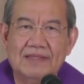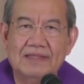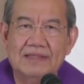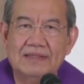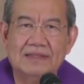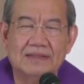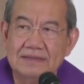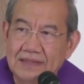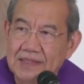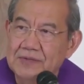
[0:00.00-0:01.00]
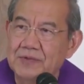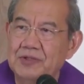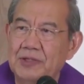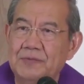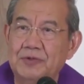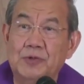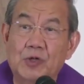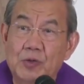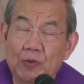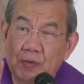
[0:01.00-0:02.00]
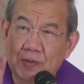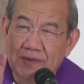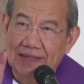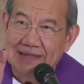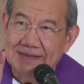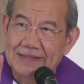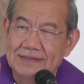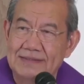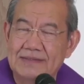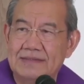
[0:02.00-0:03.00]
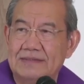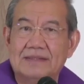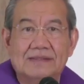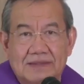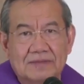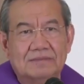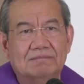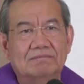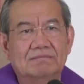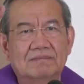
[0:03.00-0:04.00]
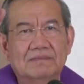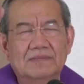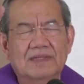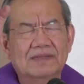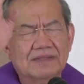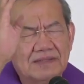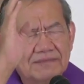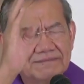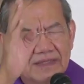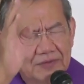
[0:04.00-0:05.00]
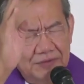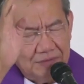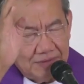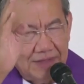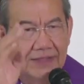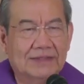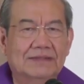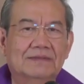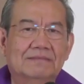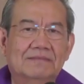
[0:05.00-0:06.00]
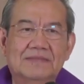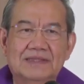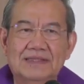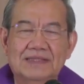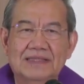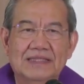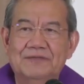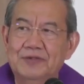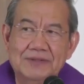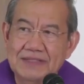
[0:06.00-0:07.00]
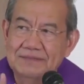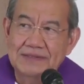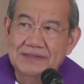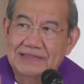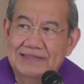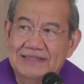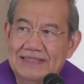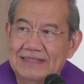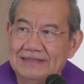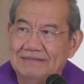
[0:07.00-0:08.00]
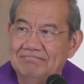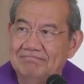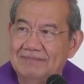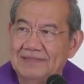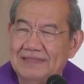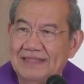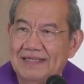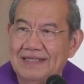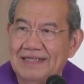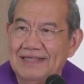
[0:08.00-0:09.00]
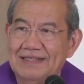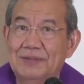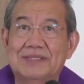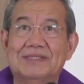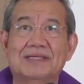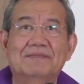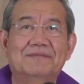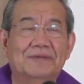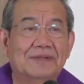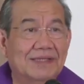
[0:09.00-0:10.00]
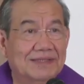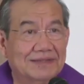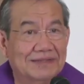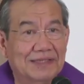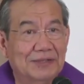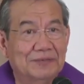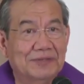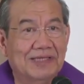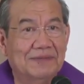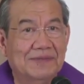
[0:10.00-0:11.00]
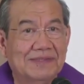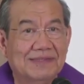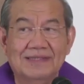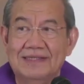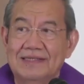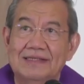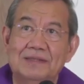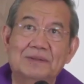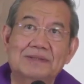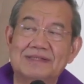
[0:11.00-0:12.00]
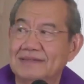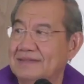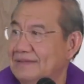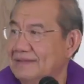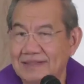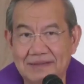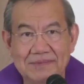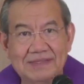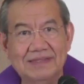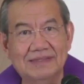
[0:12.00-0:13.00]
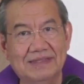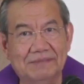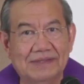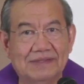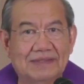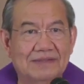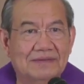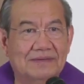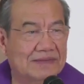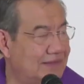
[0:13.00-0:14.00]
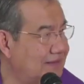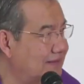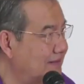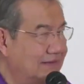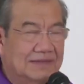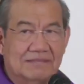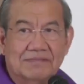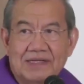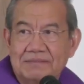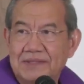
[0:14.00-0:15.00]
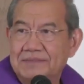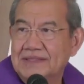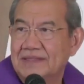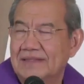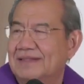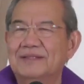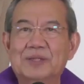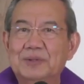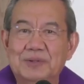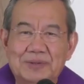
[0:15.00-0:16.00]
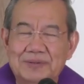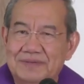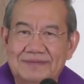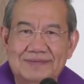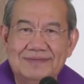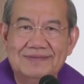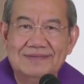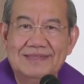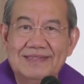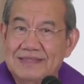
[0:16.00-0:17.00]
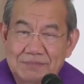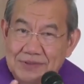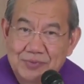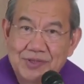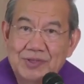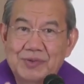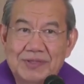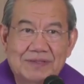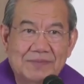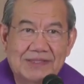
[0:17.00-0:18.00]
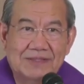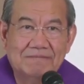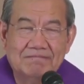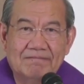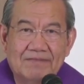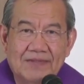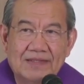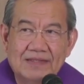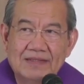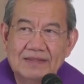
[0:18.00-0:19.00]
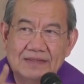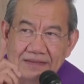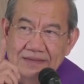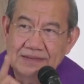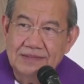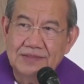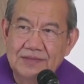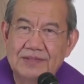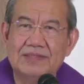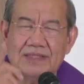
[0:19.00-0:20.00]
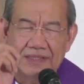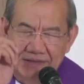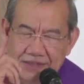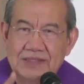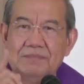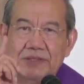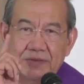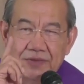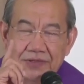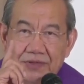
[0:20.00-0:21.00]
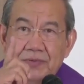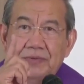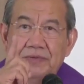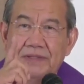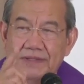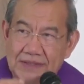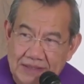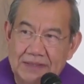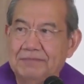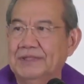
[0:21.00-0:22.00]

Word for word: There are times when you have to go against the crowd and just follow your God. If you never did that, you'll stand before God at the end of your life and say, Lord, kasi sabi nila dapat ganito. Kasi baka may masa... No, no. It's between you and me. There are decisions that are just between you and me.